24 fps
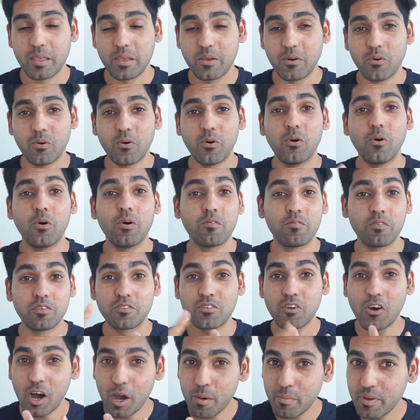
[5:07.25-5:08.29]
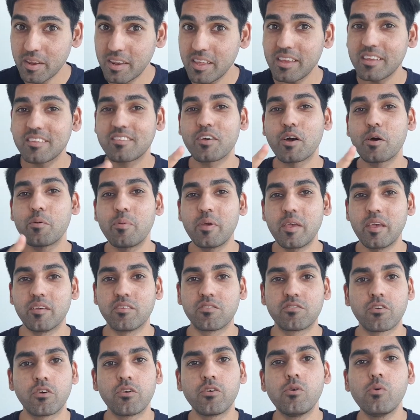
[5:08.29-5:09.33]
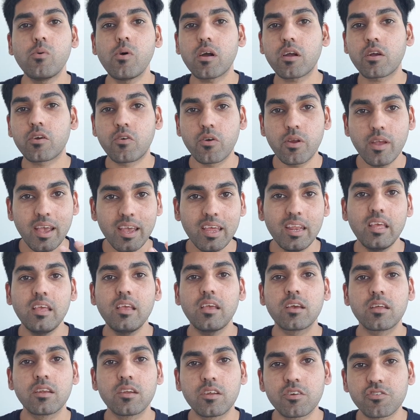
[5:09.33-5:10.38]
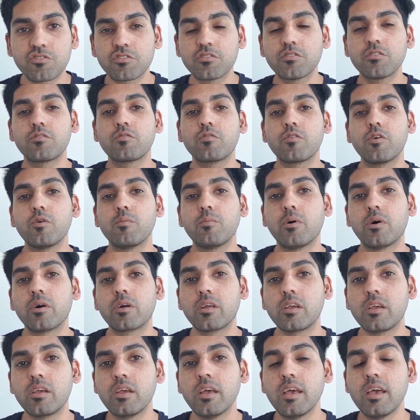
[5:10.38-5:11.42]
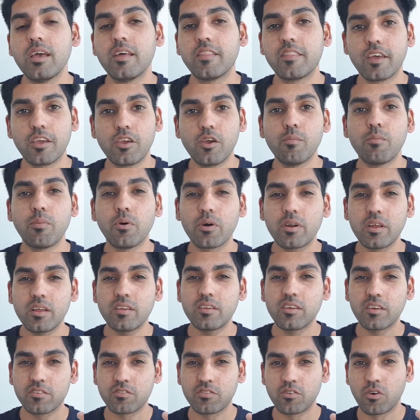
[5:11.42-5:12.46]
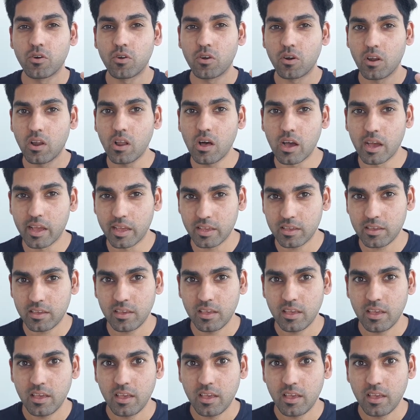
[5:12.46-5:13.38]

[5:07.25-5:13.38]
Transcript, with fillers: Or if it's not IBD, it's IBS. So you are creating conditions for your body that your body does not like